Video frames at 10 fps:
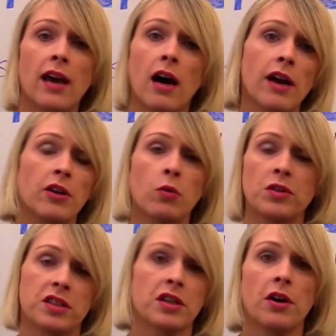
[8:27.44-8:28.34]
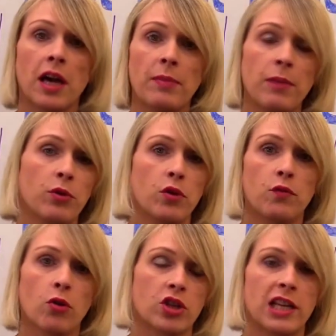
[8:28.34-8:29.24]
I only want to target people who've
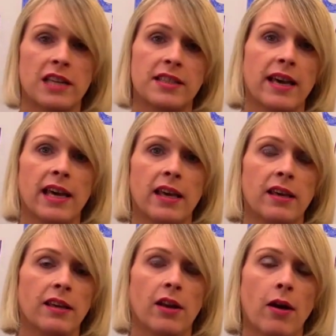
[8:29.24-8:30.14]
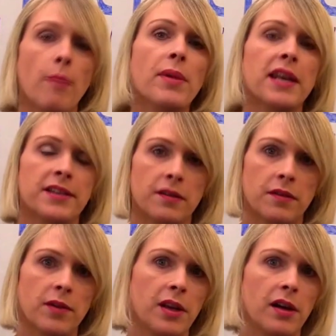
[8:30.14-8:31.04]
watched, let's say, a minute of
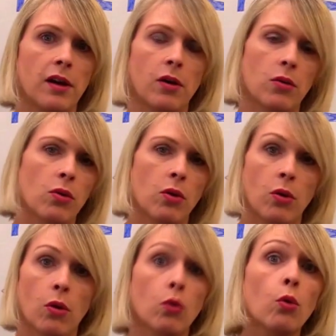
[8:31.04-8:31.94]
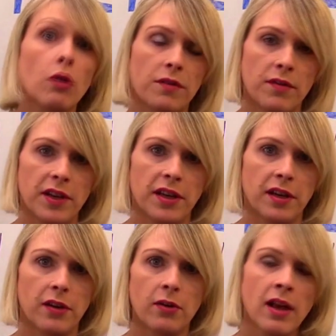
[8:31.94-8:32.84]
the video or all of the
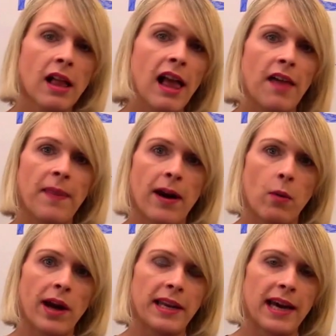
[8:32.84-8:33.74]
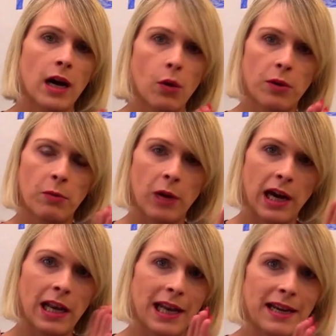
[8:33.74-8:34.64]
video. And that way now we're
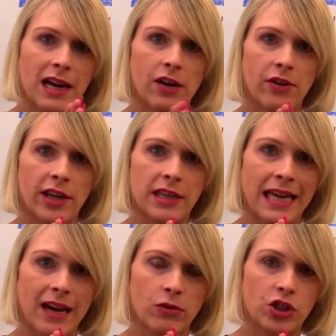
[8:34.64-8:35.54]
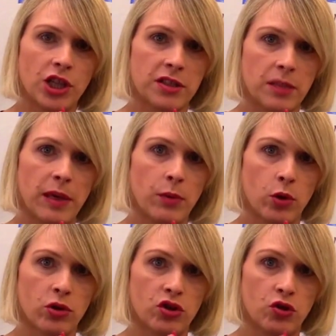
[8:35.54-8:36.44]
kind of like narrowing it down just to people
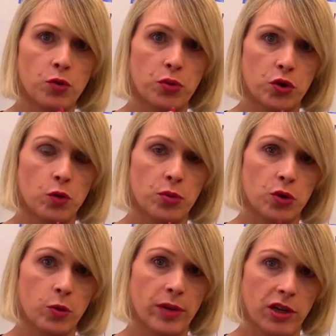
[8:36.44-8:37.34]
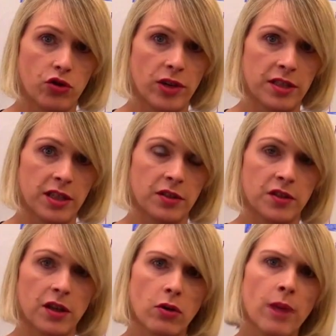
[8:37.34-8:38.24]
who are super interested.
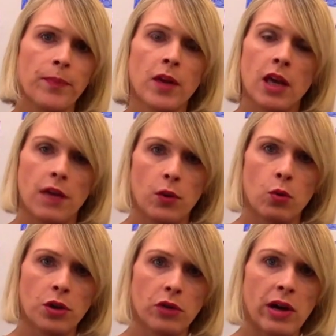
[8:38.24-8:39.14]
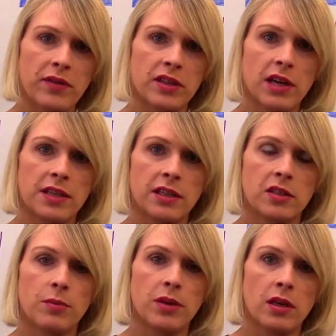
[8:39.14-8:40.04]
So if you want your advertising
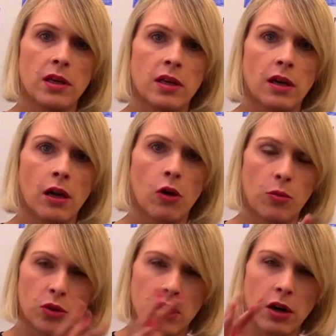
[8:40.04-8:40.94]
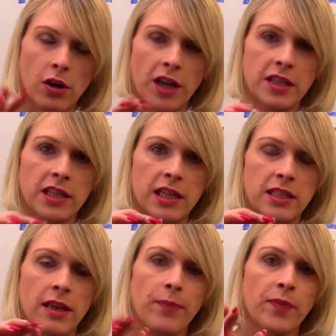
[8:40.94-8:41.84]
to be a lot more
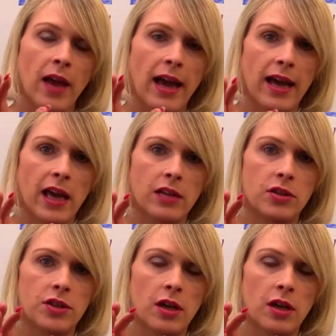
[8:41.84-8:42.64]
targeted and